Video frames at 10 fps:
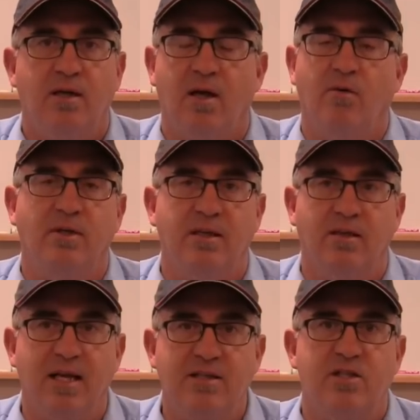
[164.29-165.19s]
not only the
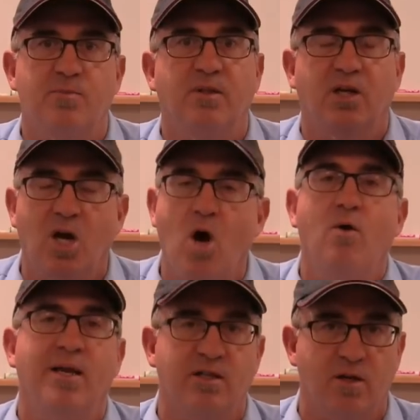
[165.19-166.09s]
lenses but the
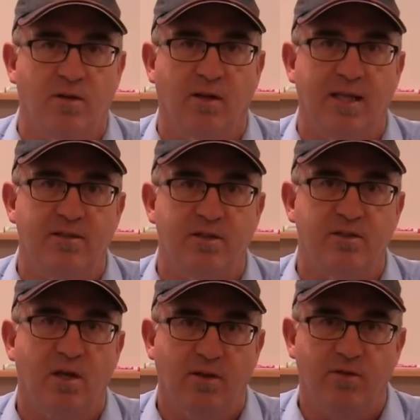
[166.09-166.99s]
coatings on the lenses.